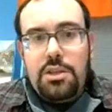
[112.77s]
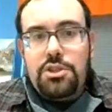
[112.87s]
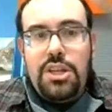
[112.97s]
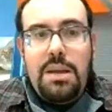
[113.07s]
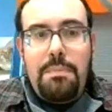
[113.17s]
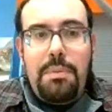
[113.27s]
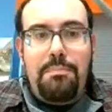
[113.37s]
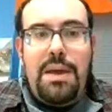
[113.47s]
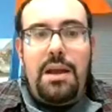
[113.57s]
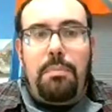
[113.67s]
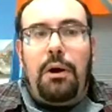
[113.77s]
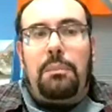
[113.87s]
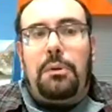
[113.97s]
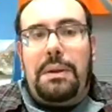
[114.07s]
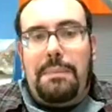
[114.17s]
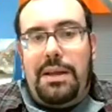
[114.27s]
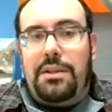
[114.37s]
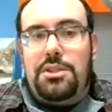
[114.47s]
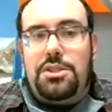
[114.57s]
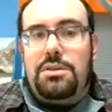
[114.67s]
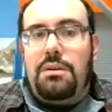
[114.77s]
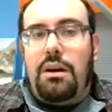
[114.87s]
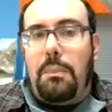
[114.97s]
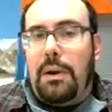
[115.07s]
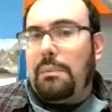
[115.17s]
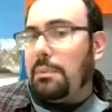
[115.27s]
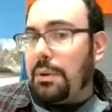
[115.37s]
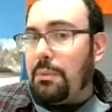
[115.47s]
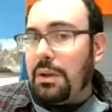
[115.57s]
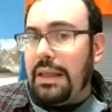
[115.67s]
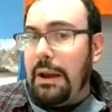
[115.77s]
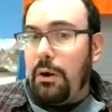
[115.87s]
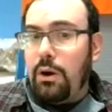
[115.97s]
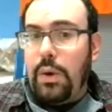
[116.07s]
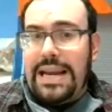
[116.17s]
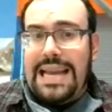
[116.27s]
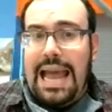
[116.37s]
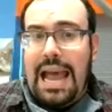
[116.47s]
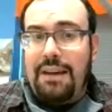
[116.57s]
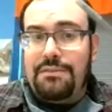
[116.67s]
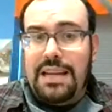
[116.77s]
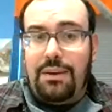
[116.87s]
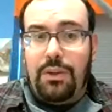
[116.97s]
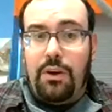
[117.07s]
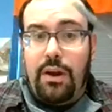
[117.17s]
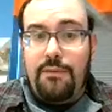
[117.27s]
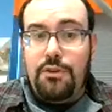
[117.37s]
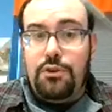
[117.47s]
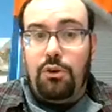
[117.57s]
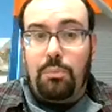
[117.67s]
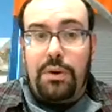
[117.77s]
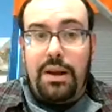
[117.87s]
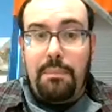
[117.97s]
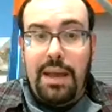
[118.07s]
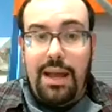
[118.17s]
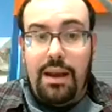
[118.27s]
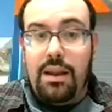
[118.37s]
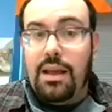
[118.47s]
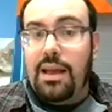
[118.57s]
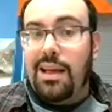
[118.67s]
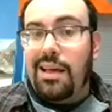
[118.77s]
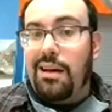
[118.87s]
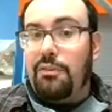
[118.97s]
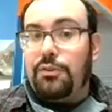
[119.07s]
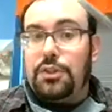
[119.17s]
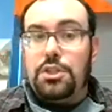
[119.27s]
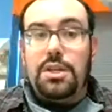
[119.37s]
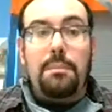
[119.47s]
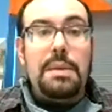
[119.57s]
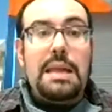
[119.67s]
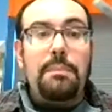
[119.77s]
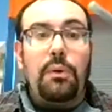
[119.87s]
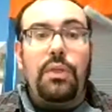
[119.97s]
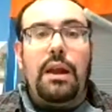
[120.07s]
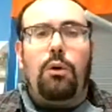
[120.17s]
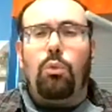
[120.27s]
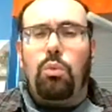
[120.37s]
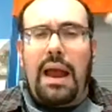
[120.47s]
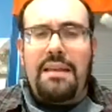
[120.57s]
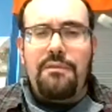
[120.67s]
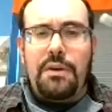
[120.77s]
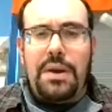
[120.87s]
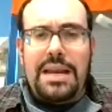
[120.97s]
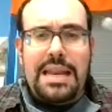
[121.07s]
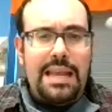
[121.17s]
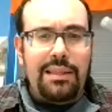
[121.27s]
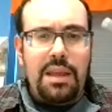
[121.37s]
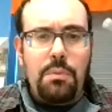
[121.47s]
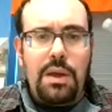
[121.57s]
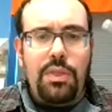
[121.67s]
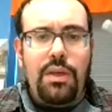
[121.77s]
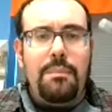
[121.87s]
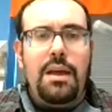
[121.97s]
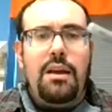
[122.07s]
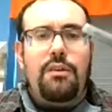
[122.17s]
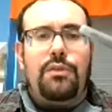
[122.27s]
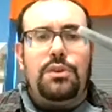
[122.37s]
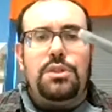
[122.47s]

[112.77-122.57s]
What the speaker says: Cheap Bic ballpoint pens are probably what they are going to have down there if you don't bring a pen. For some people, they don't write very neatly with them. For